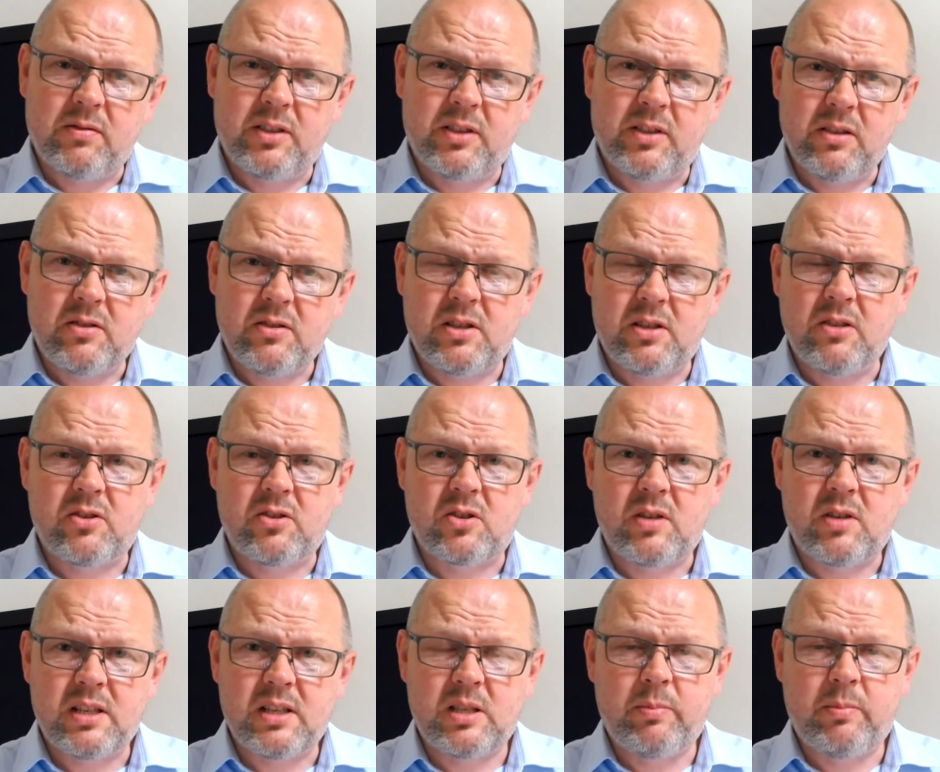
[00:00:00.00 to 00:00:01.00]
Don't
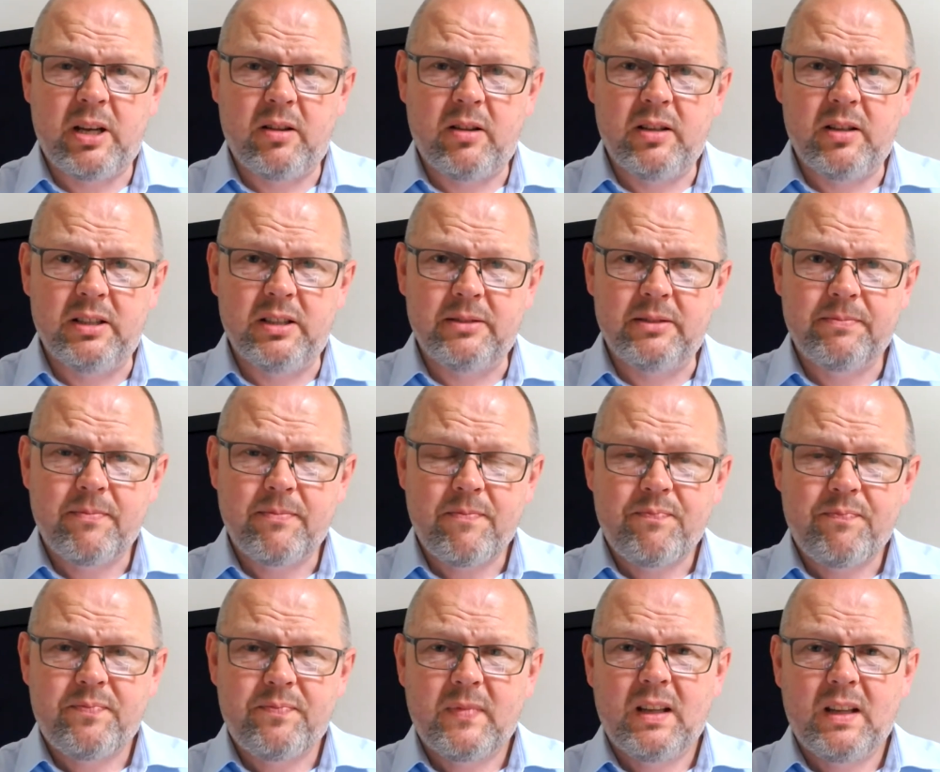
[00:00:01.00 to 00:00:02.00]
stress about the
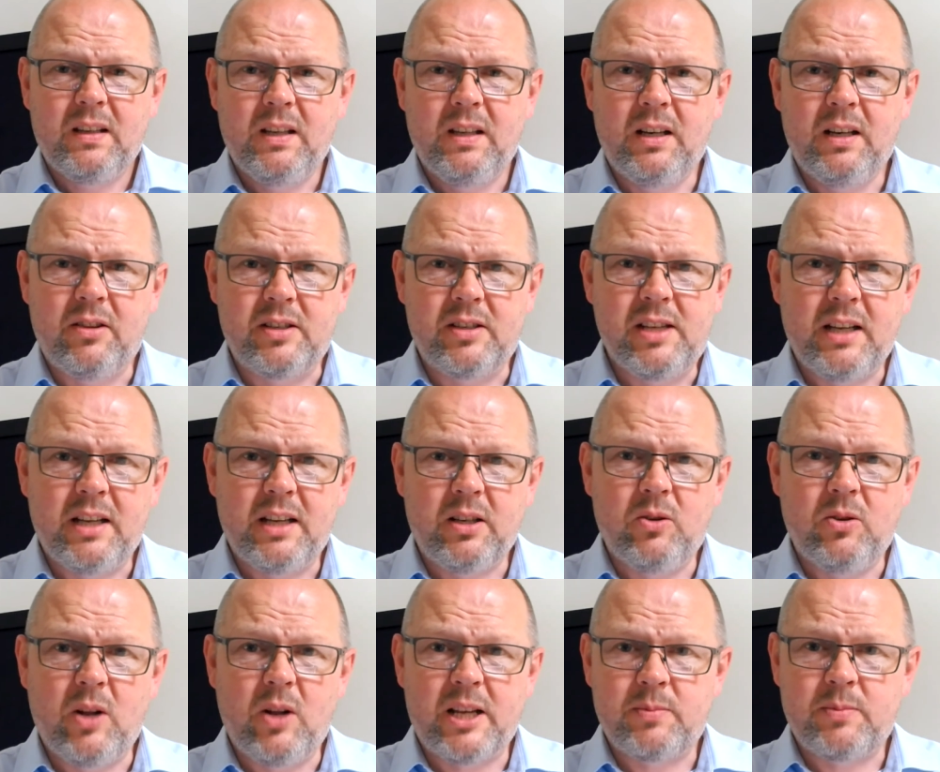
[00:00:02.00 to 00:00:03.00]

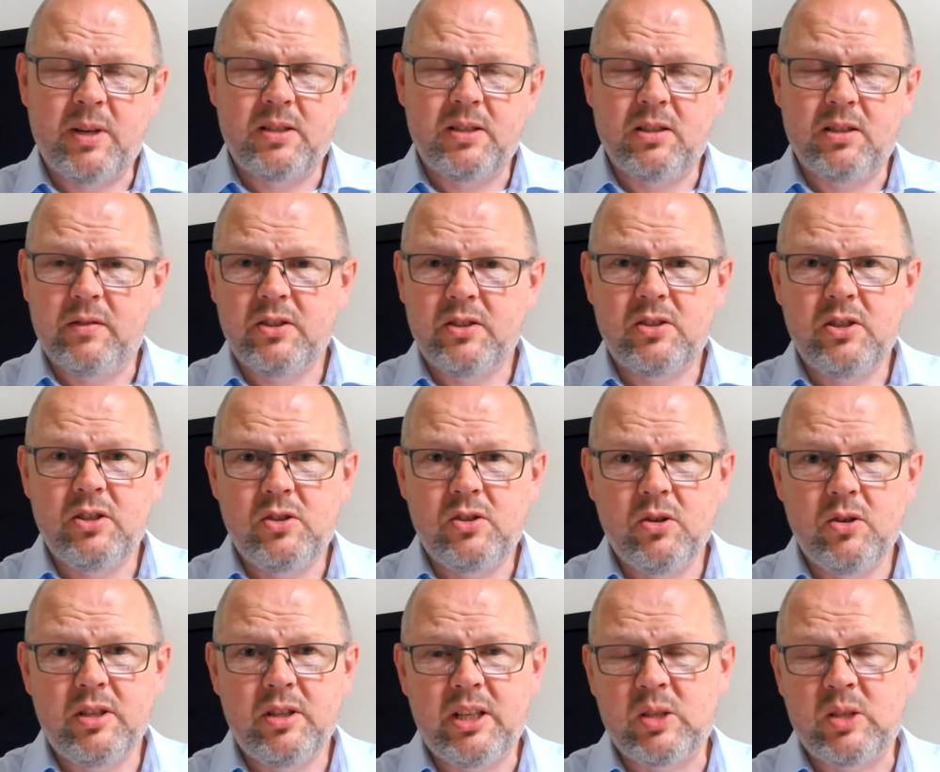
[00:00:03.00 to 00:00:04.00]
technical aspects of it. Just enjoy
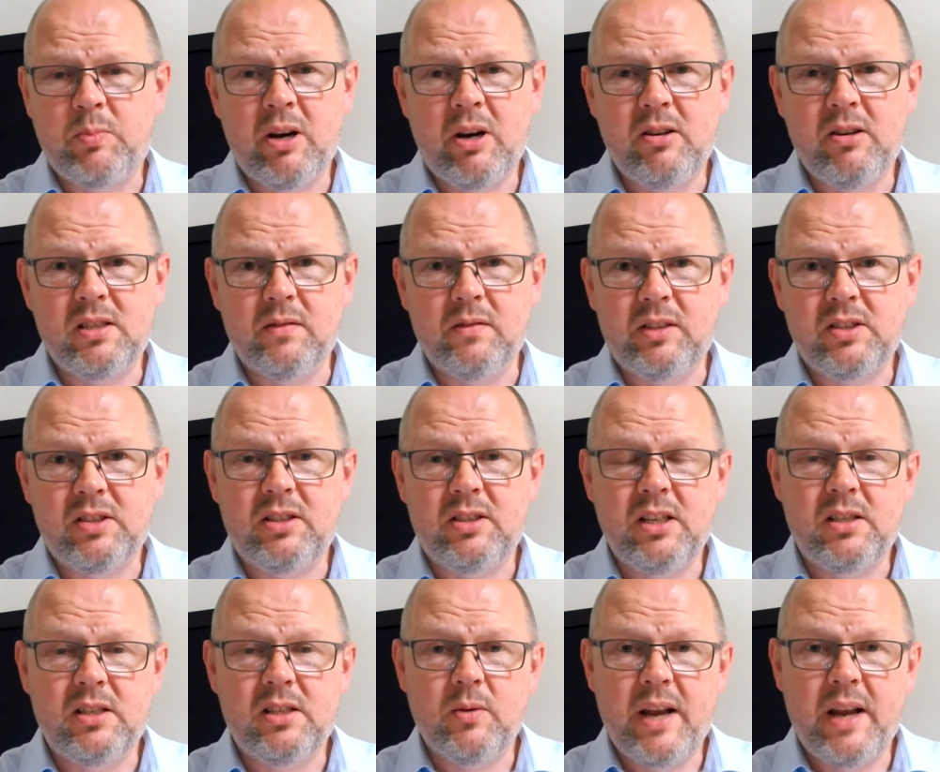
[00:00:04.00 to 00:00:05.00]
the experience of listening
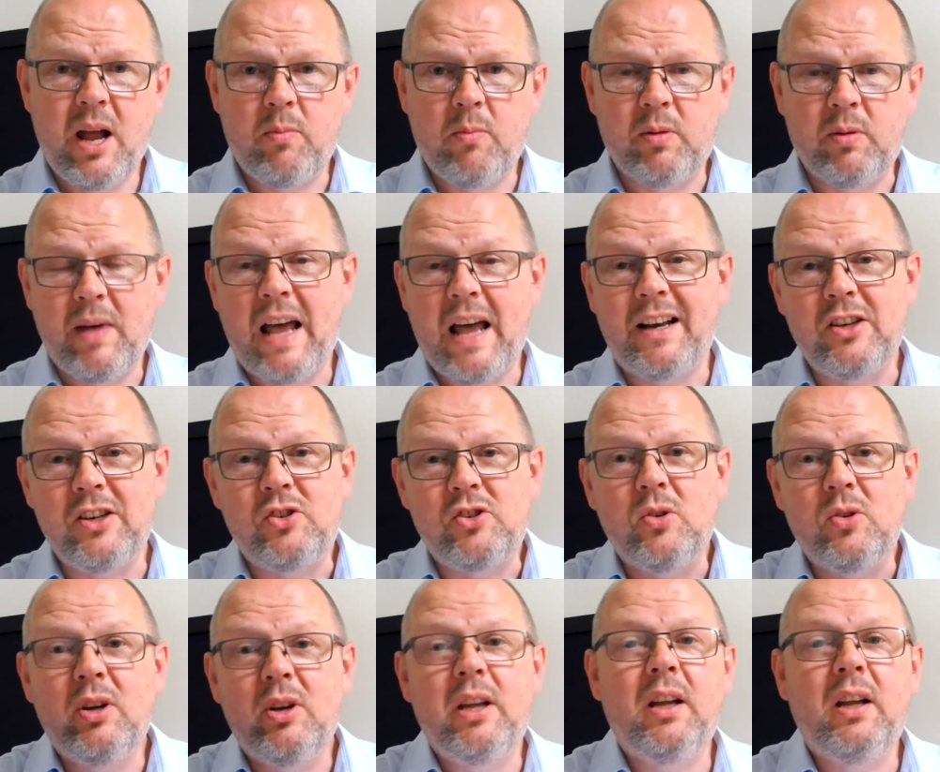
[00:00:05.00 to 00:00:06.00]
to an album and
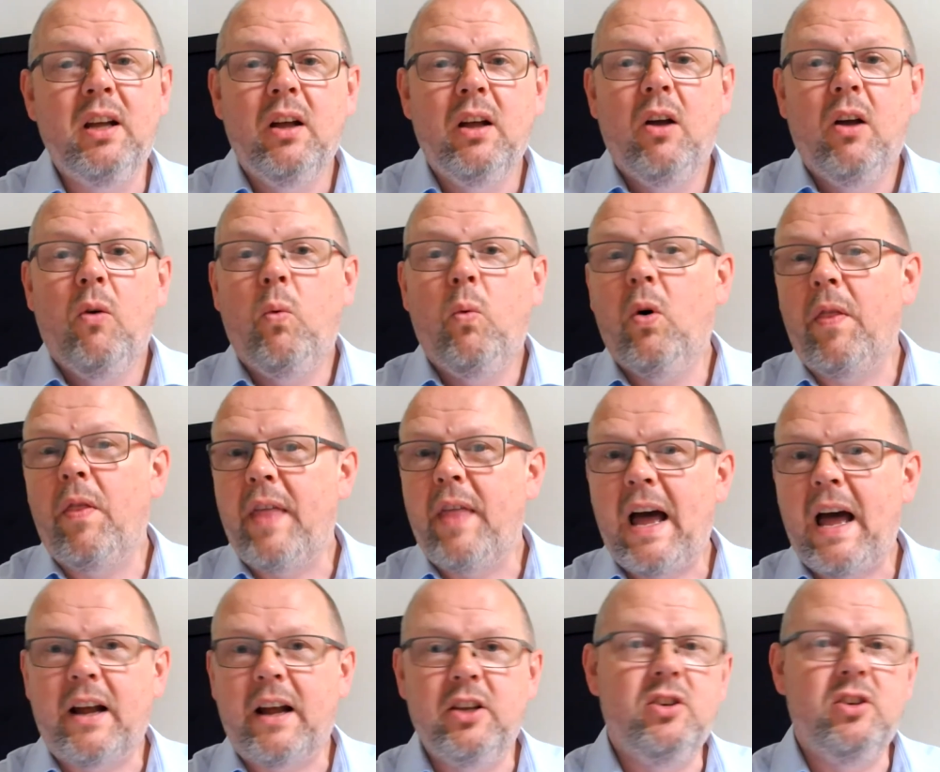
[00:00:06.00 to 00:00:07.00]
enjoying what
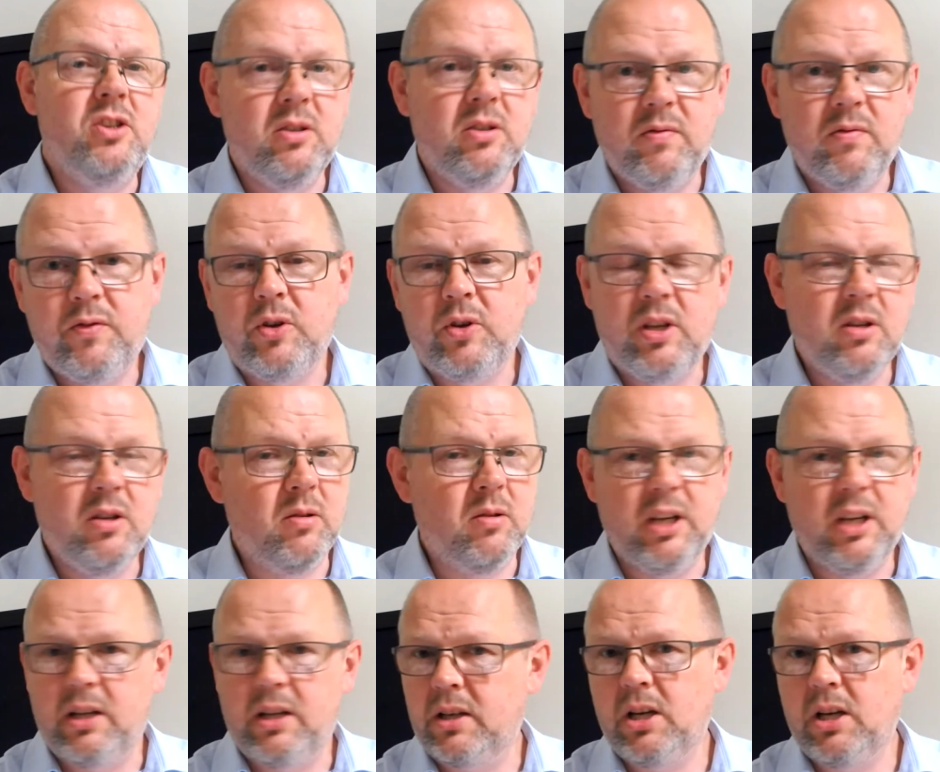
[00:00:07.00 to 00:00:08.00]
that can do for you
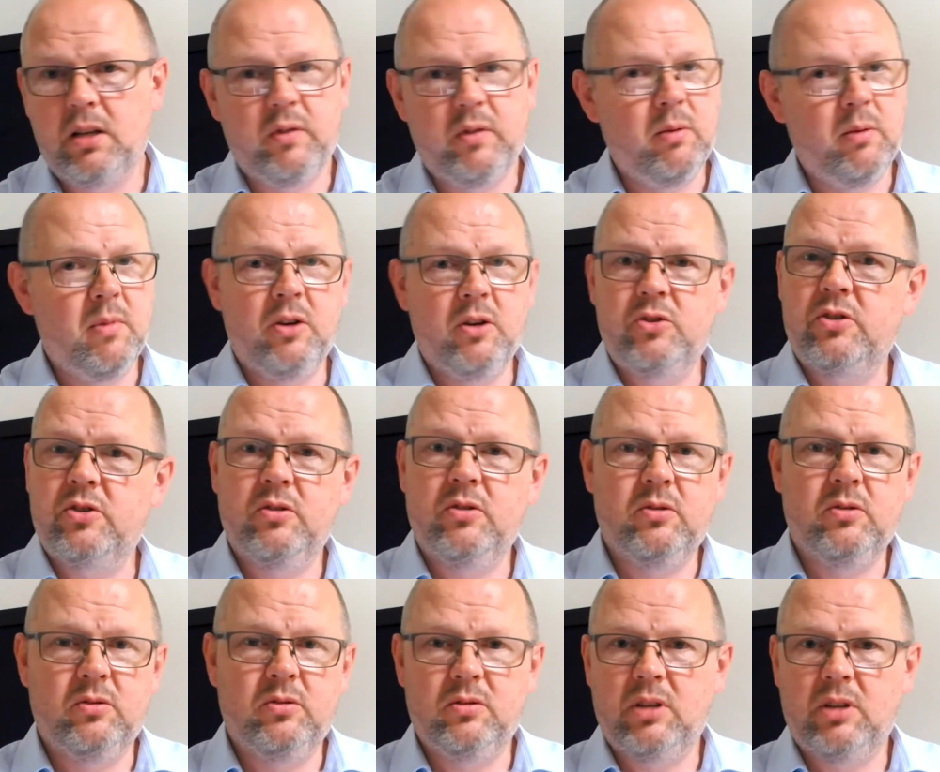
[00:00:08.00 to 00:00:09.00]
in a kind of an
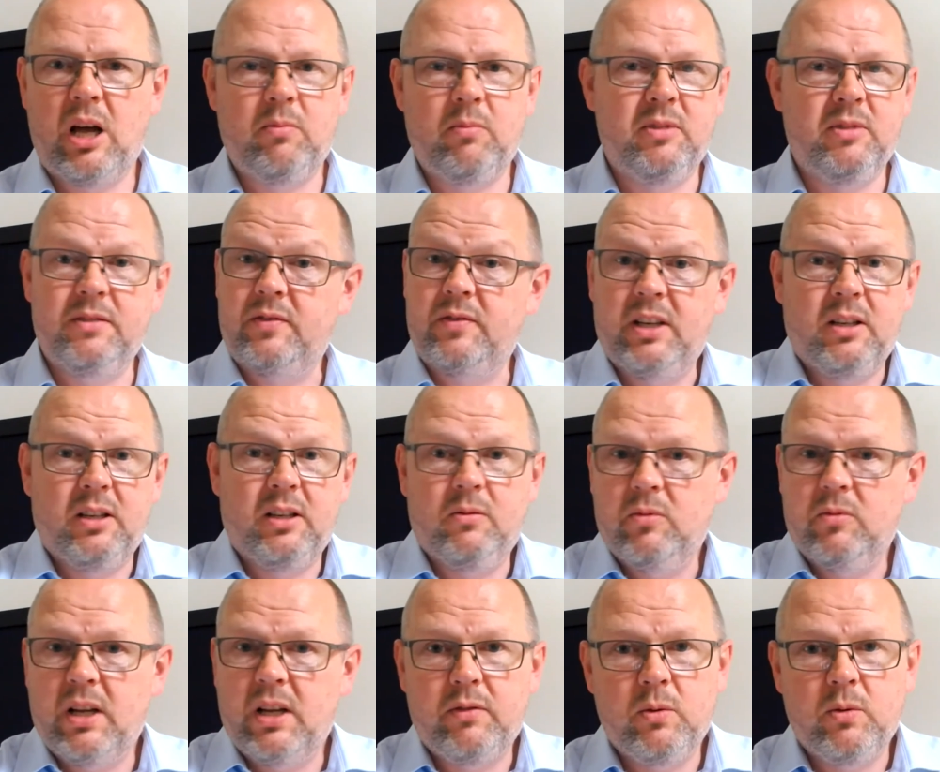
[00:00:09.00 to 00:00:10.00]
emotional, uplifting,
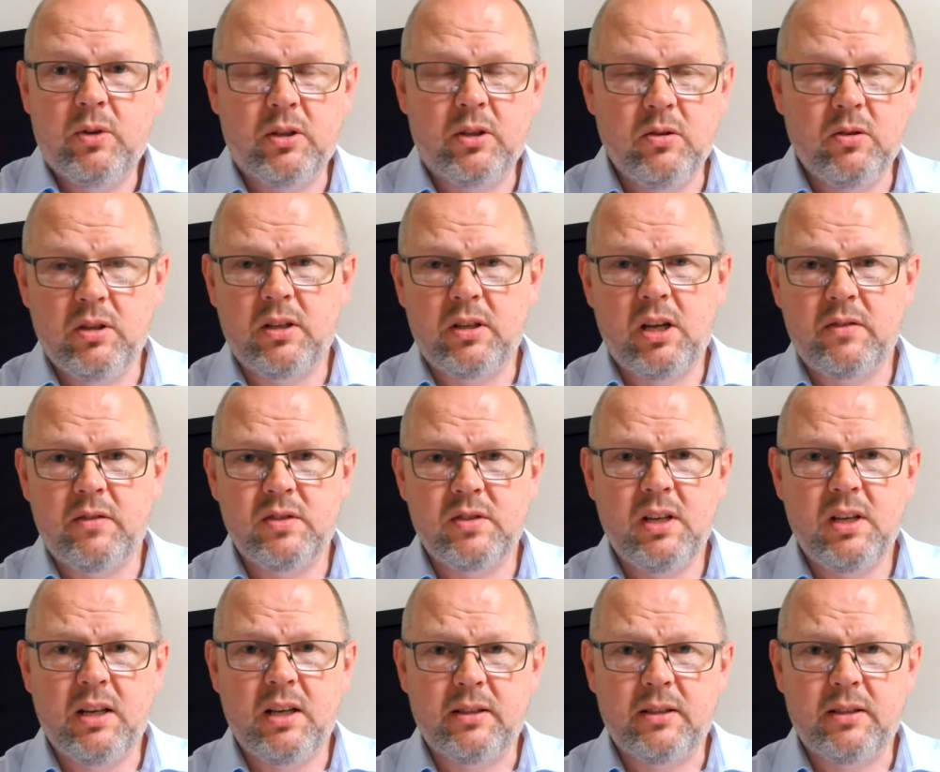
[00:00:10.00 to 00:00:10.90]
whatever you want to call it, kind of state.